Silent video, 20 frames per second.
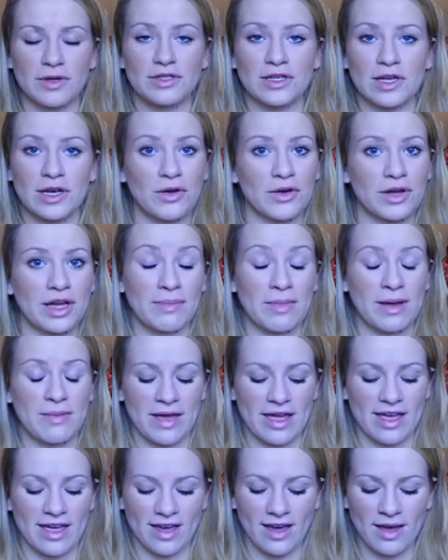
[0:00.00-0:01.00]
that's supposed to lock
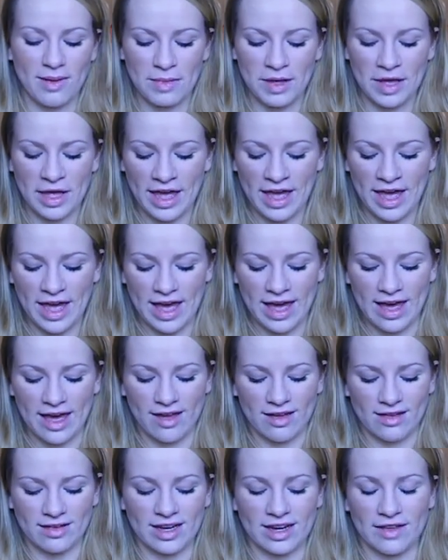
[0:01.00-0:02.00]
in my makeup,
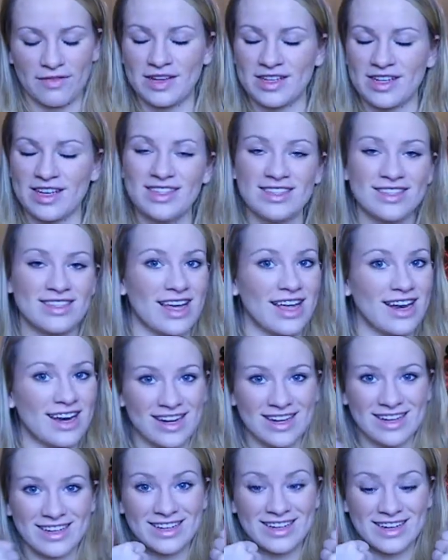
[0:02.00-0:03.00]
and if it does,
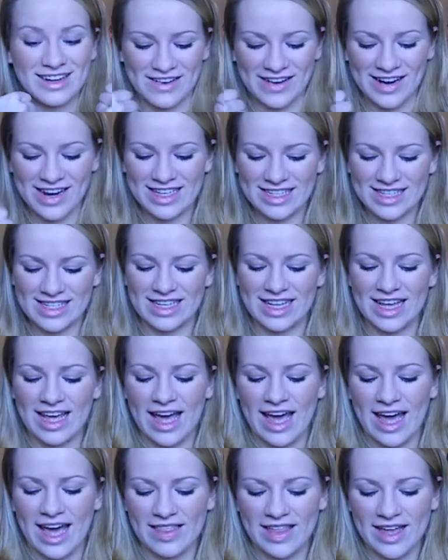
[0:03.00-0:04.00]
then great.
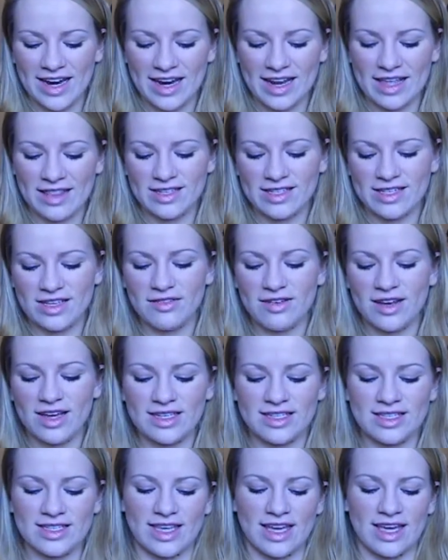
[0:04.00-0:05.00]
And then the
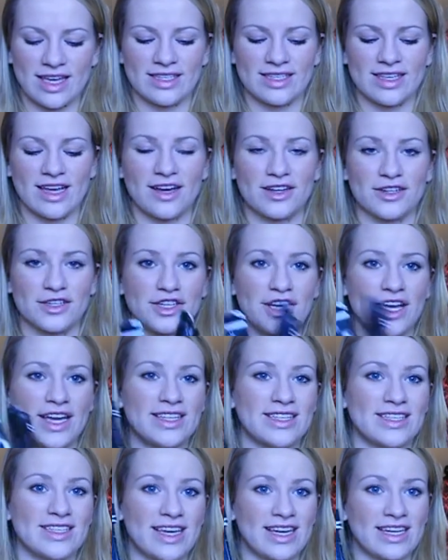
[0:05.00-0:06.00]
2 last things are
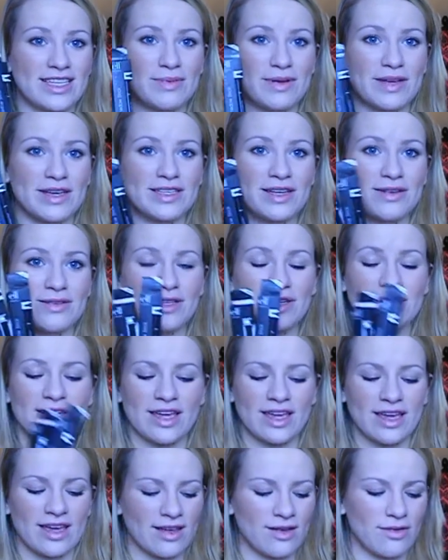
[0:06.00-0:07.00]
shade sticks, because I
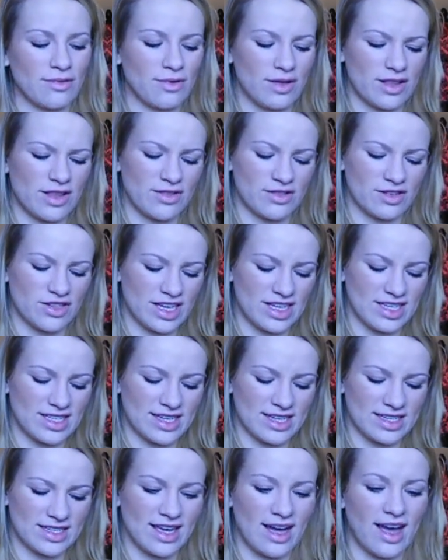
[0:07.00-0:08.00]
was looking at, well, they're not
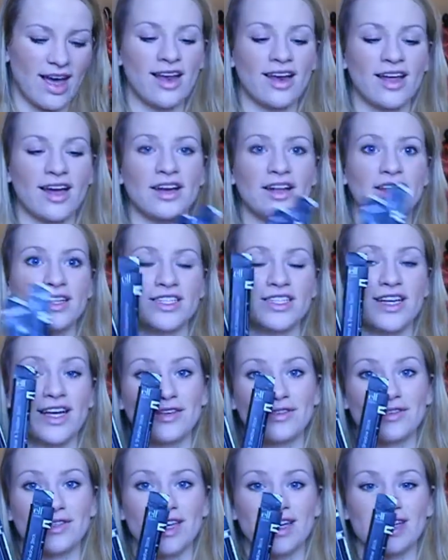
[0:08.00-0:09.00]
shade sticks, they're eyeliner and
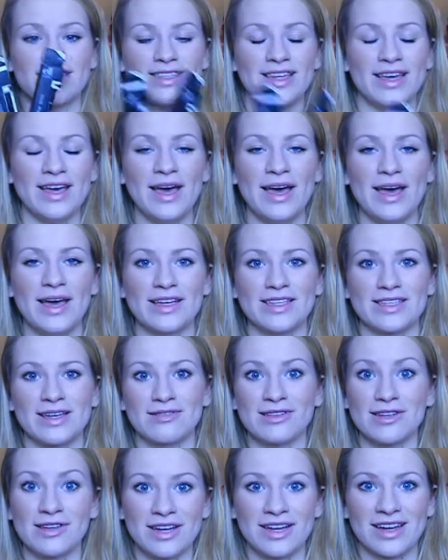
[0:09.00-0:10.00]
shadow sticks,
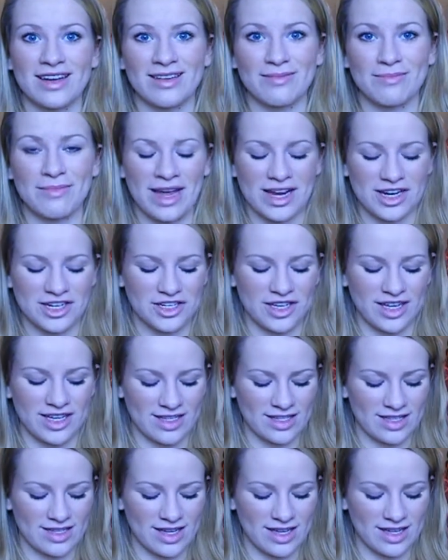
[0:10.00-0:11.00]
because I was looking at MAC
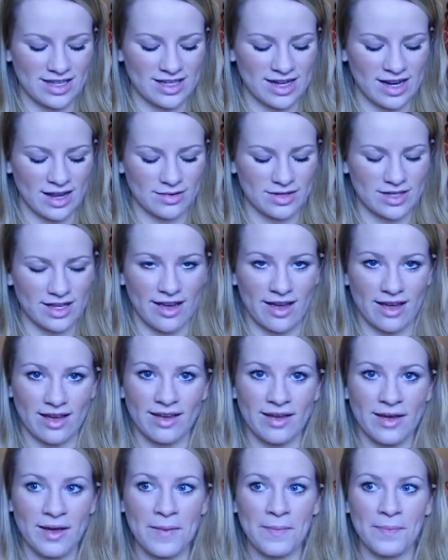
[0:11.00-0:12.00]
shade sticks and I was
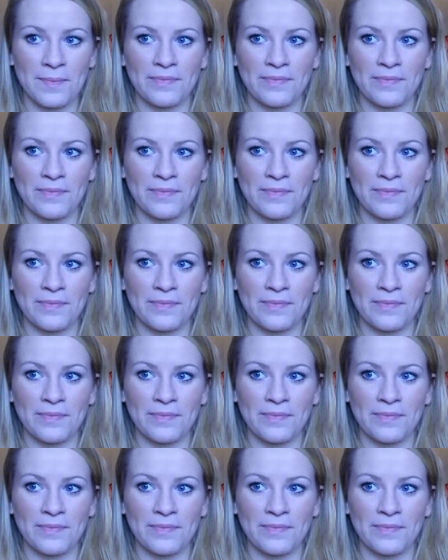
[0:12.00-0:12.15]
like,